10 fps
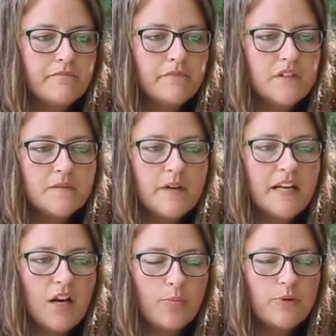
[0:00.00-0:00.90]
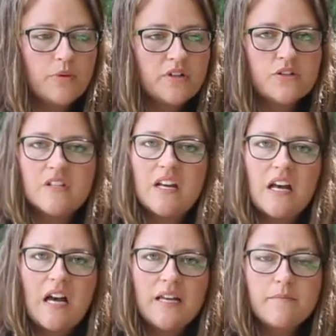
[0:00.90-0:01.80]
this might help you understand.
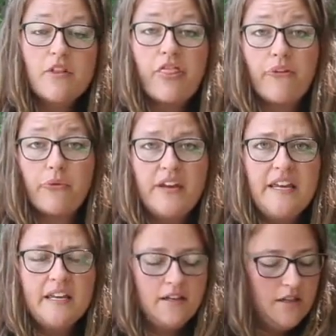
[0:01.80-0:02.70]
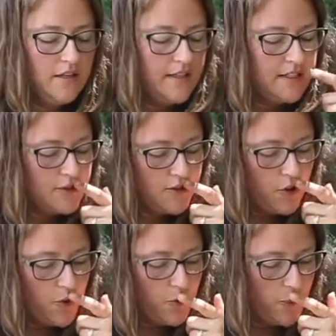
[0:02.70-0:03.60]
I am a three.
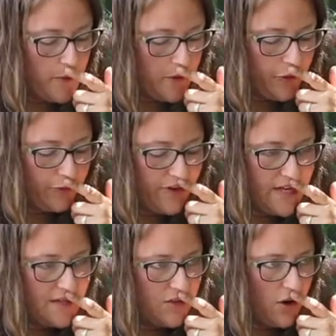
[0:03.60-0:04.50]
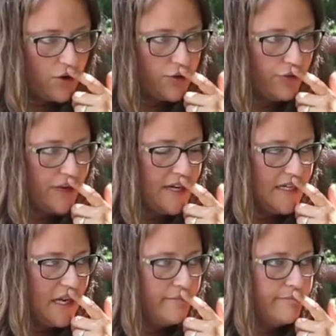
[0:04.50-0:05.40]
So threes are
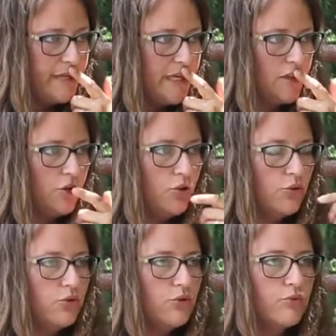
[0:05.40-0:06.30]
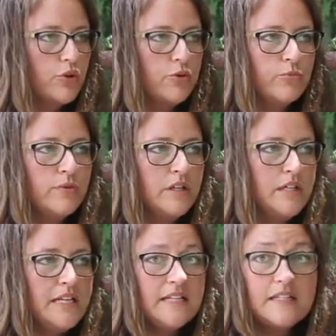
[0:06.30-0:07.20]
great at being who the room
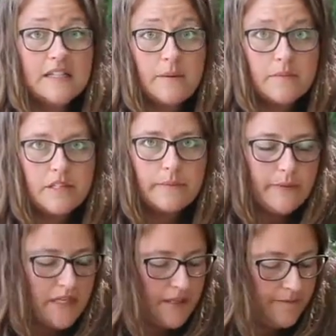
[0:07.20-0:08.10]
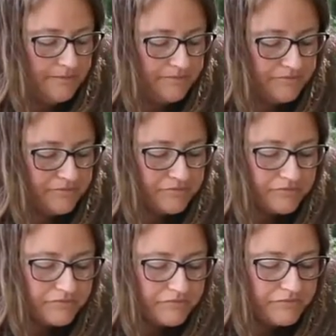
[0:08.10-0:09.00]
needs them to be.
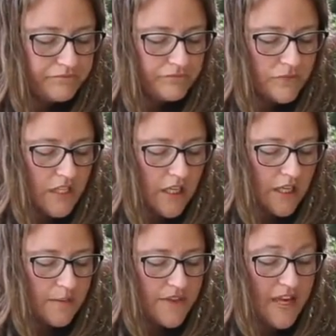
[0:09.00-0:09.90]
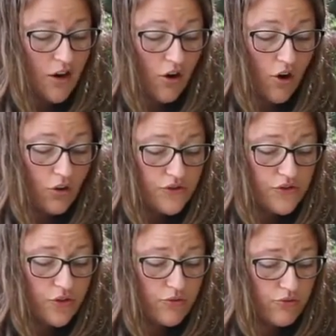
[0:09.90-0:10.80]
They are
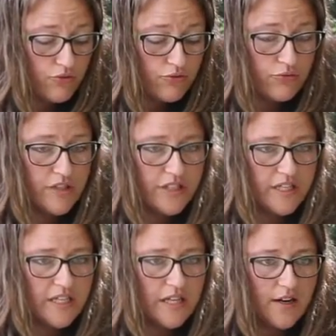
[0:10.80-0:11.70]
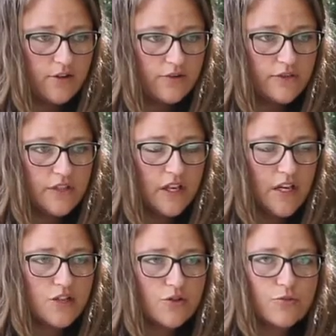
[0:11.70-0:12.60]
also really out of
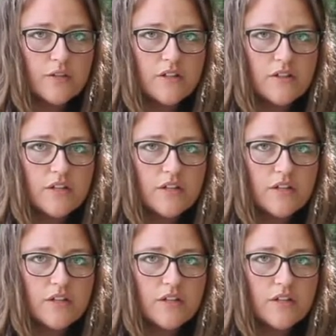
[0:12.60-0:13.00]
touch with